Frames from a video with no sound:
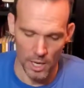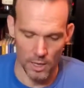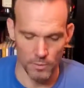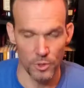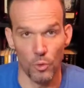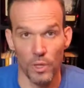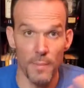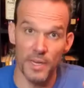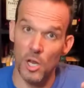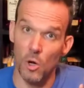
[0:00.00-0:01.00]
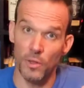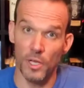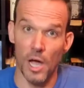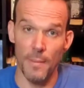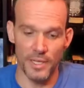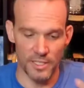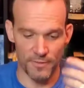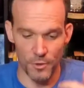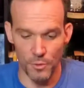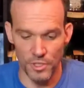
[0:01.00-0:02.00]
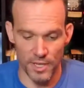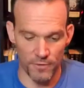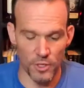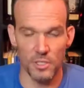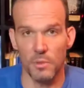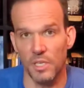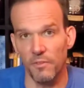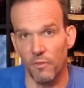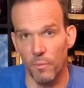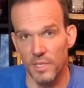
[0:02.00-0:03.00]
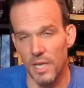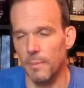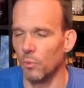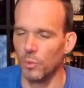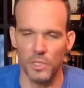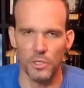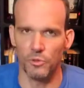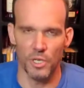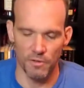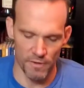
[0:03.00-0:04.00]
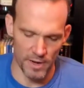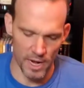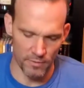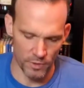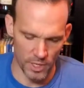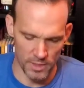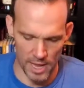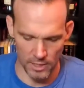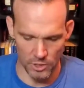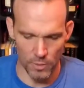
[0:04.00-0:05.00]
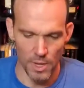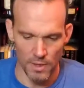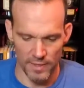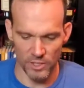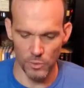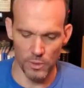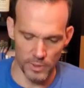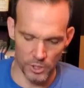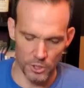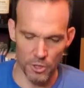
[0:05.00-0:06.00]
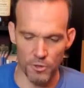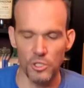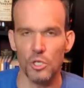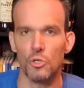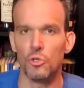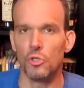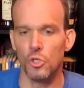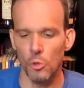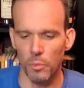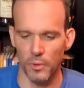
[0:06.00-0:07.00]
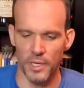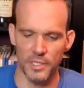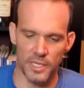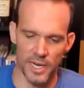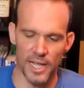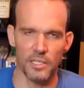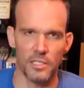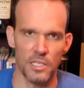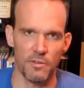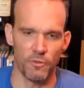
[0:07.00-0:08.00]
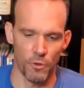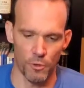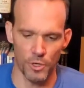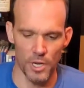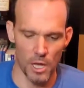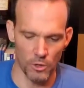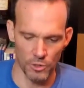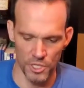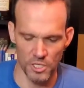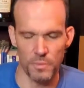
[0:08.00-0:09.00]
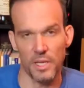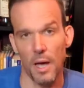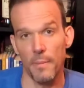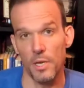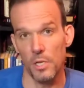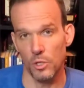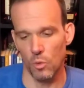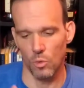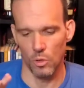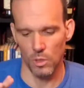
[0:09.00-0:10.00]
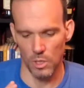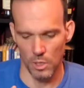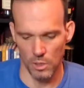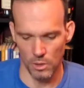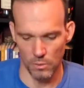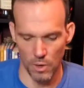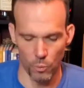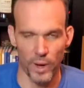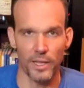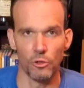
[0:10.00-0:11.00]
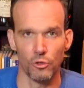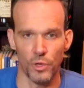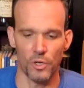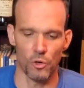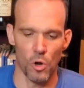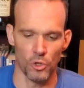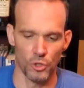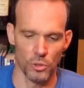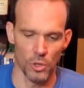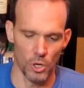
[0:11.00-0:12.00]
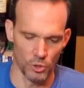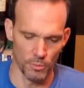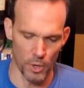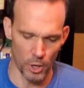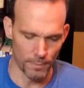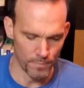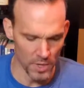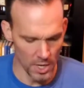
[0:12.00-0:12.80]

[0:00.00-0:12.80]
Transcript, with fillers: uh, you know, let me know in the comments if you if you get something different from this. I'd be really interested to find out if you get that. So that's really really good though. This is super easy, and I can see for thirty dollars this becoming your uh, a regular drinker on your on your bar.